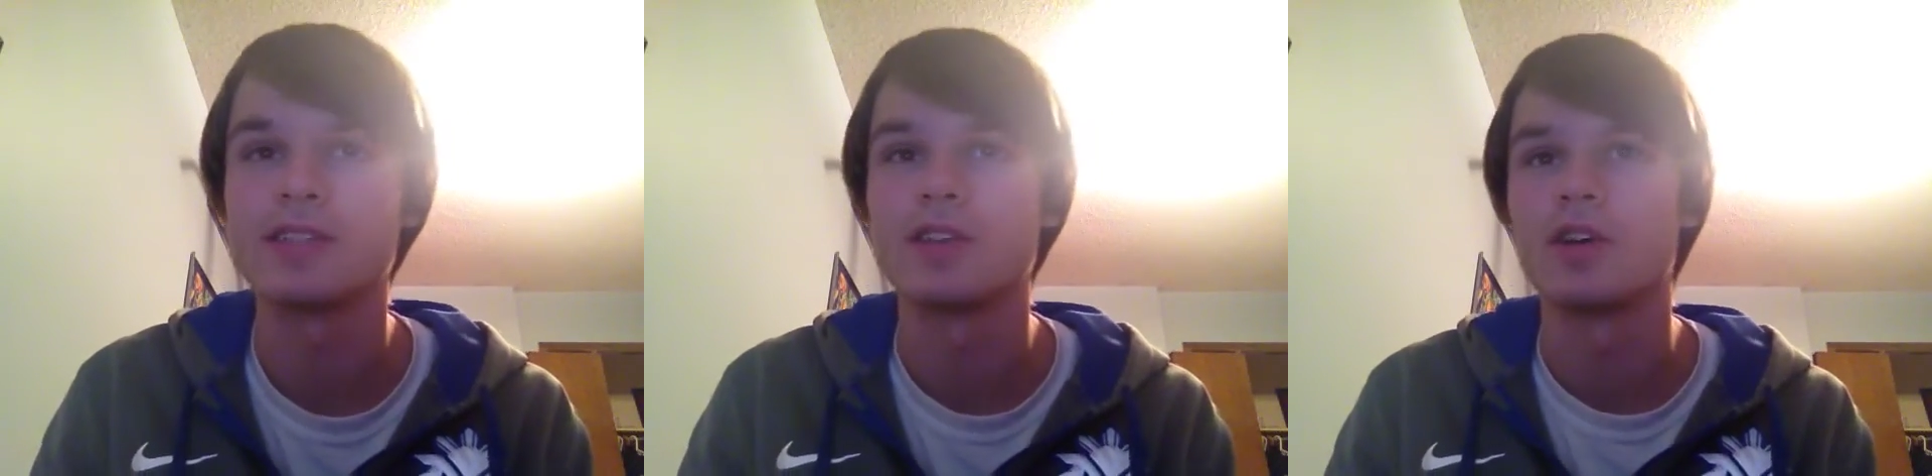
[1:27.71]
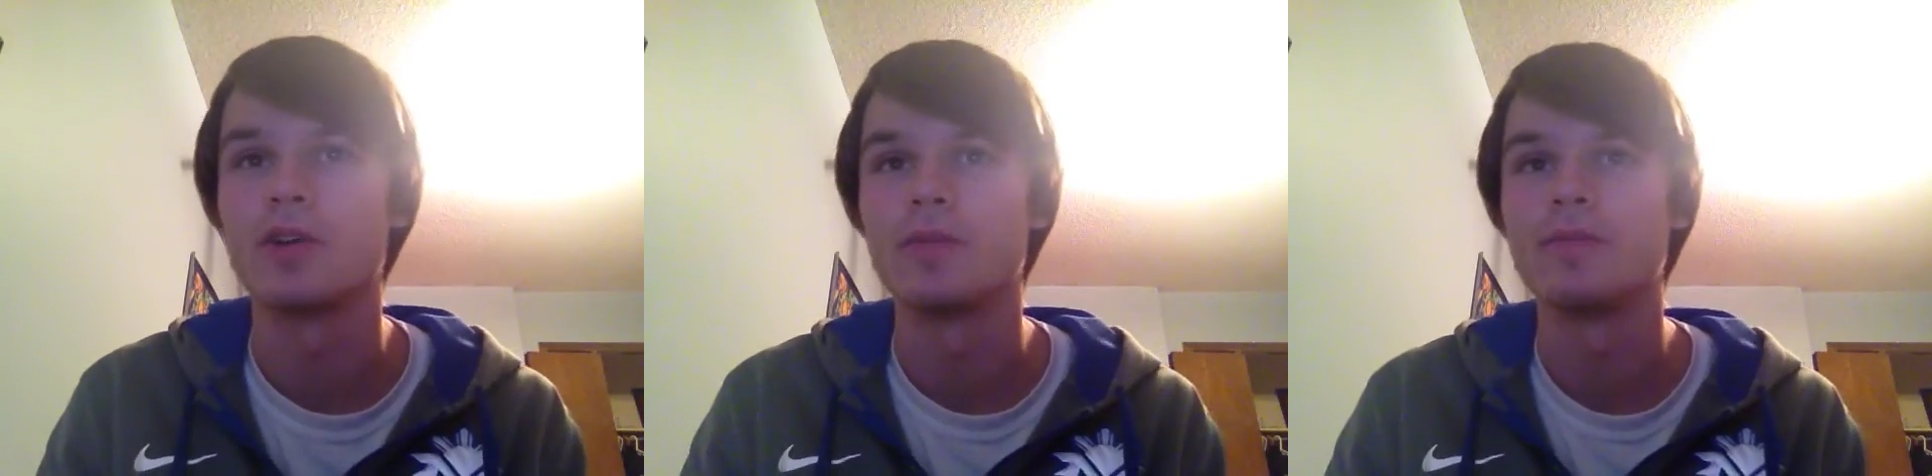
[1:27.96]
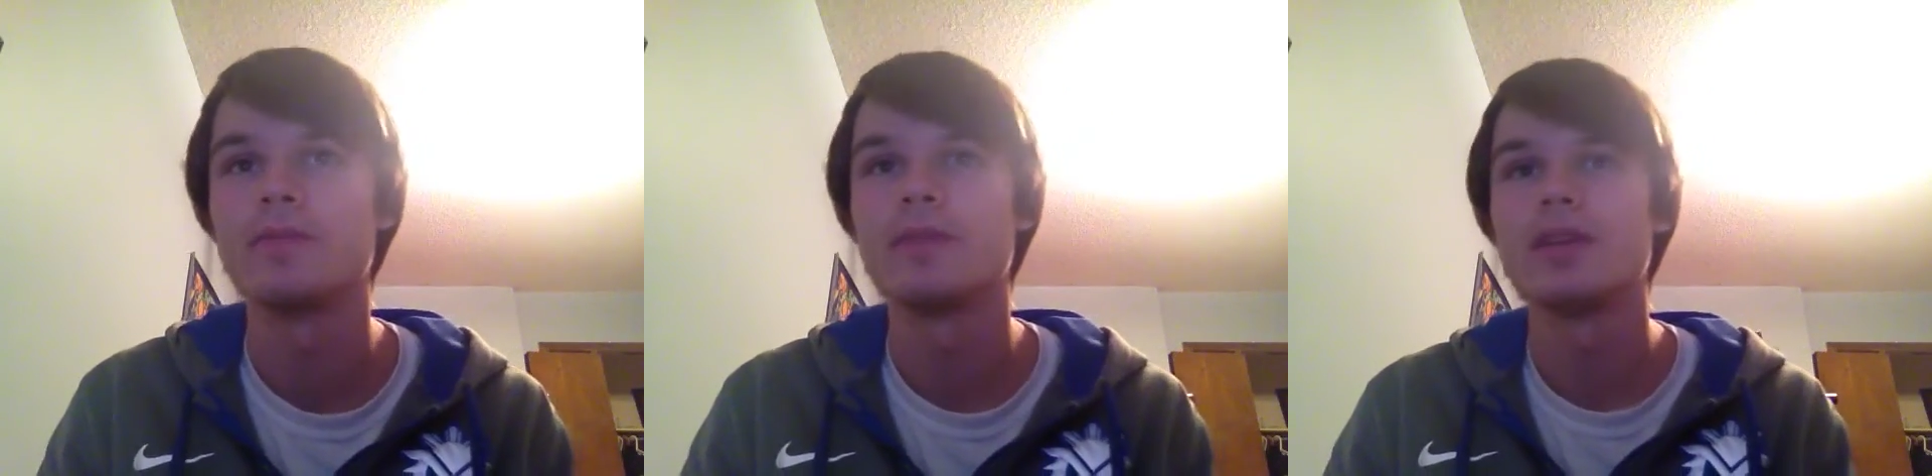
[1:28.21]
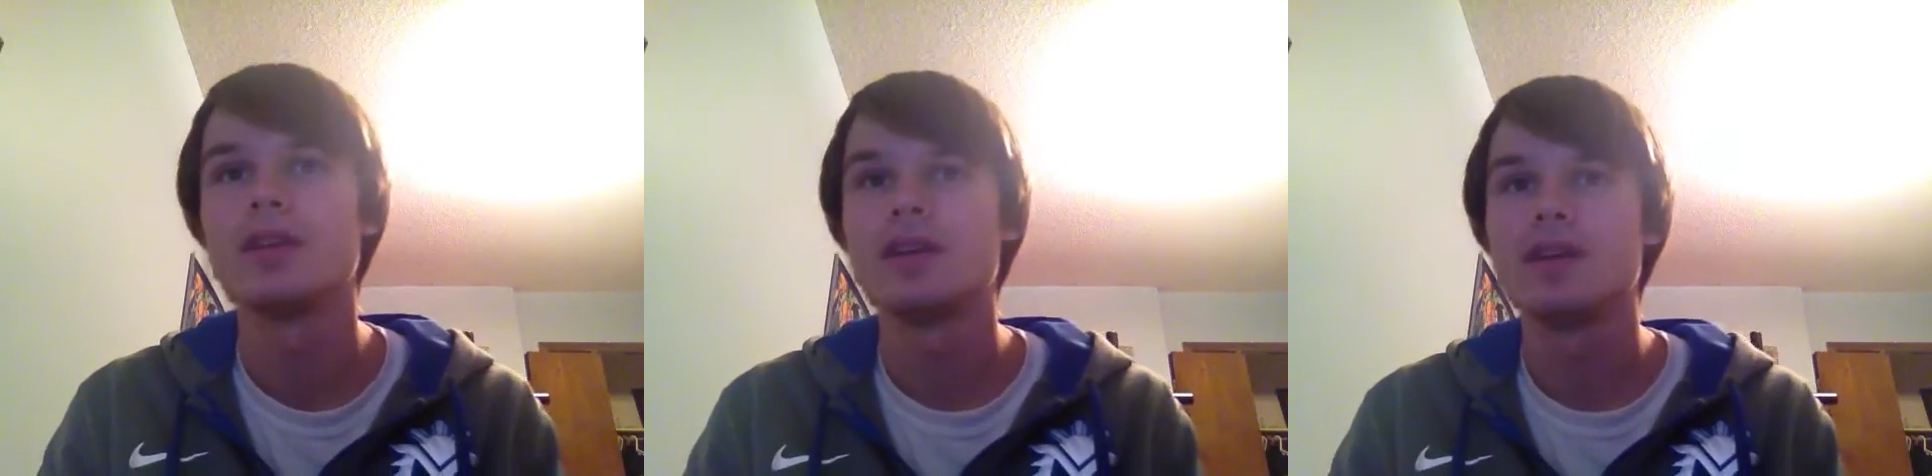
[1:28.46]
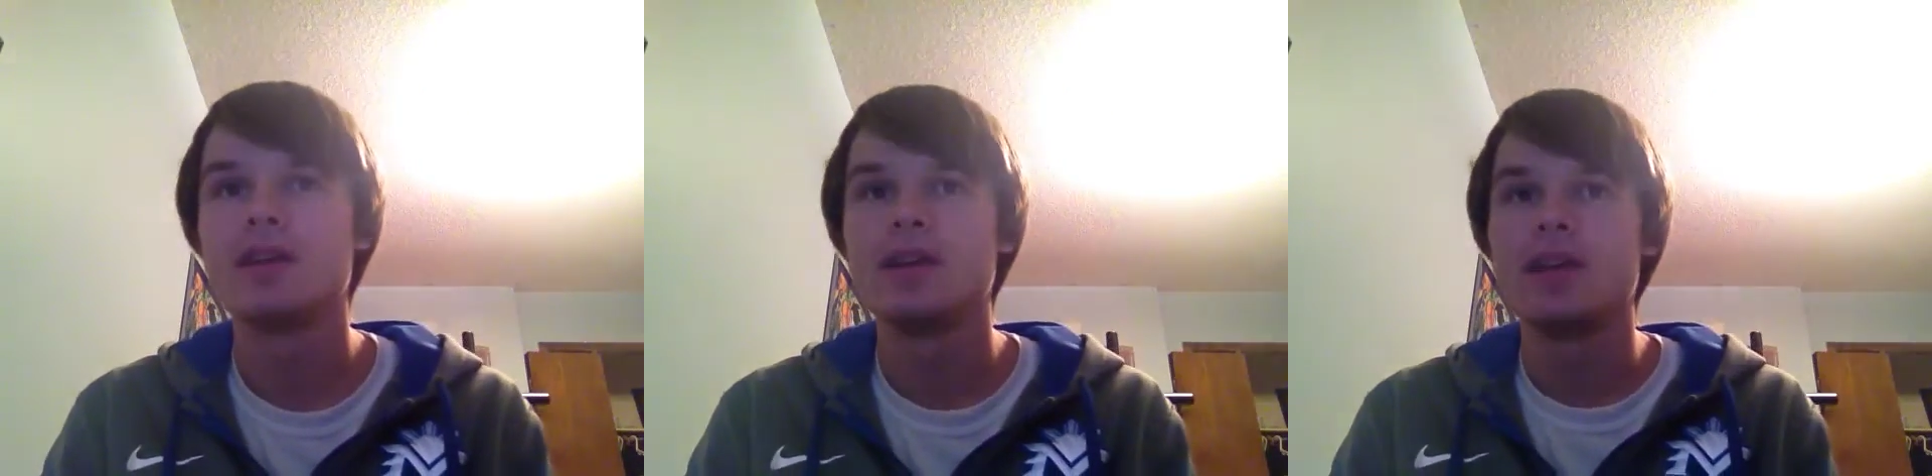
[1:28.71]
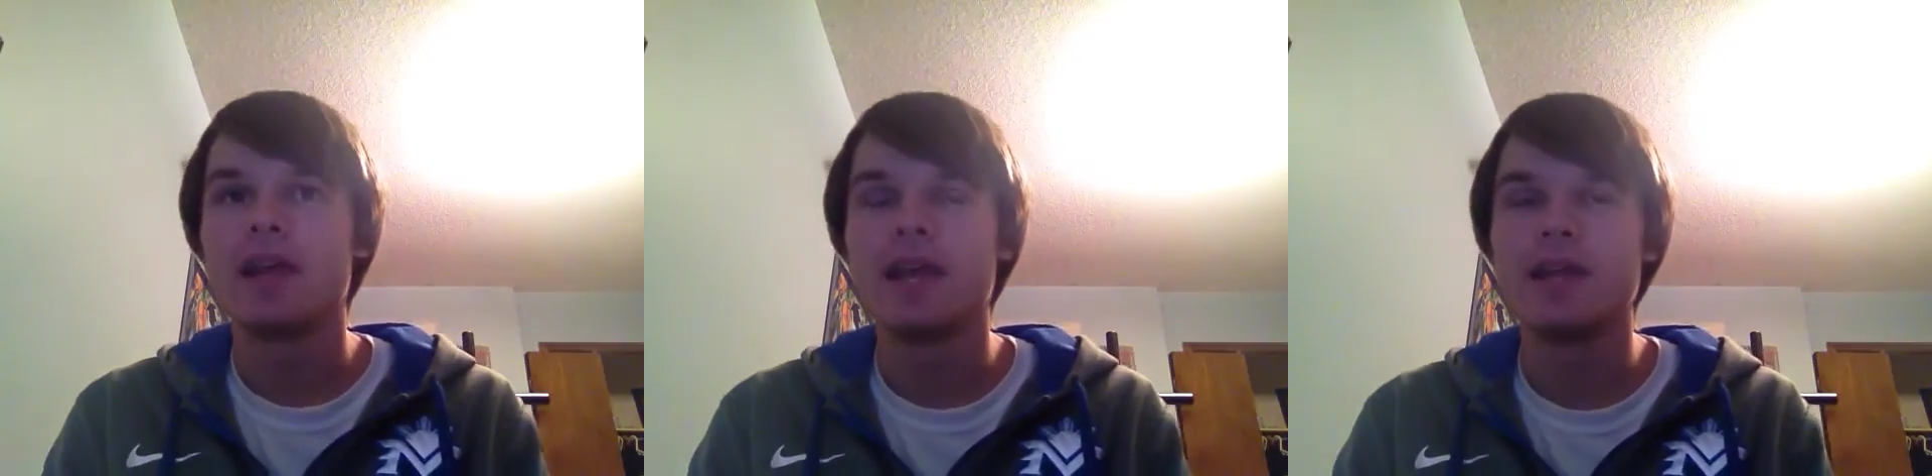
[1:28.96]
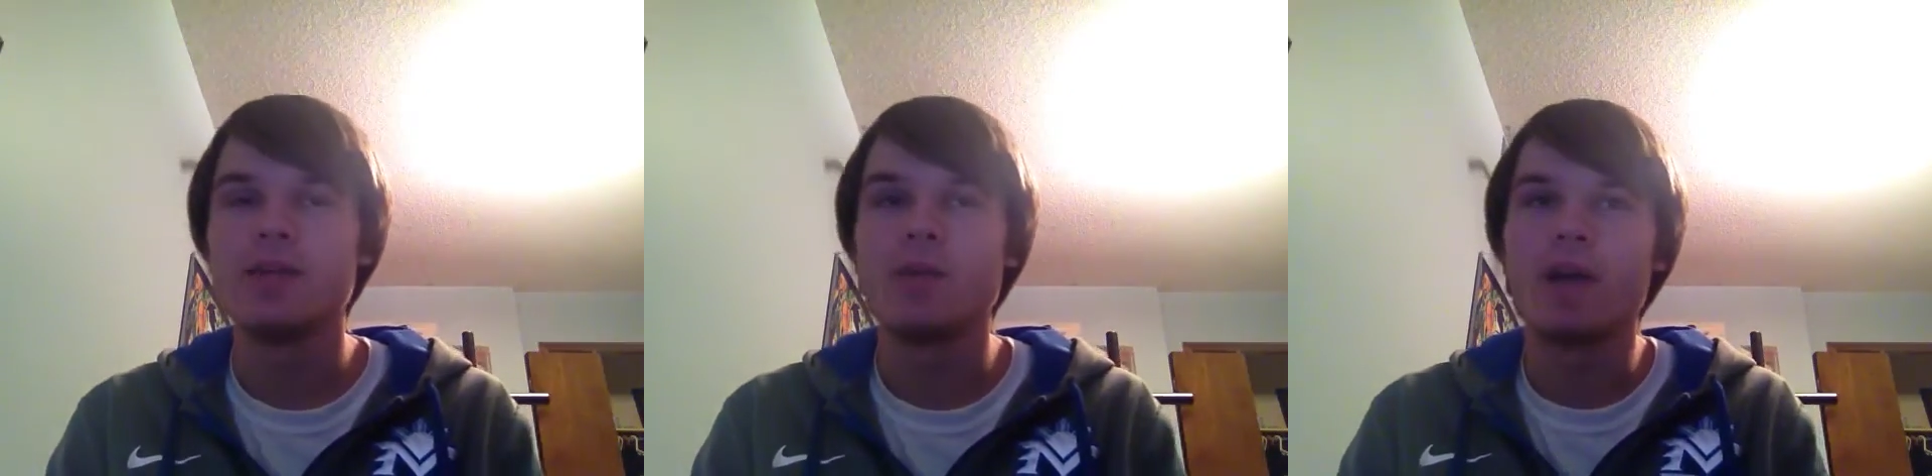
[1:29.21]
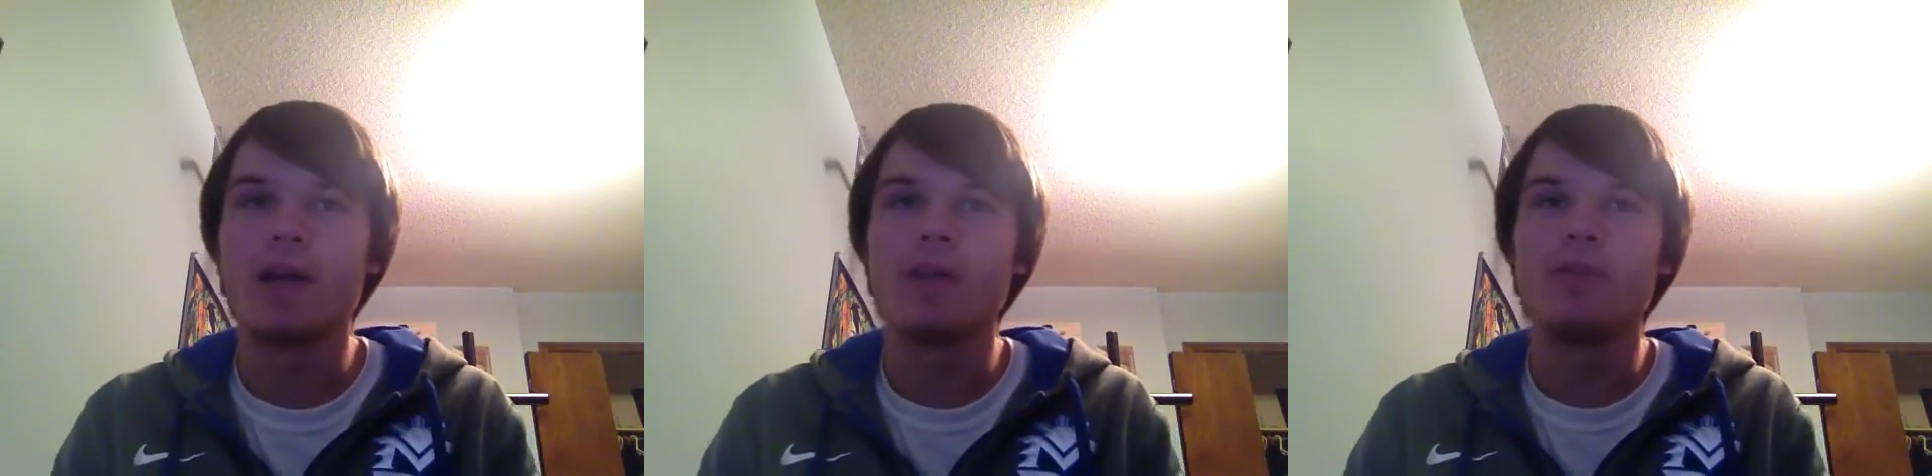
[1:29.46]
So anyway,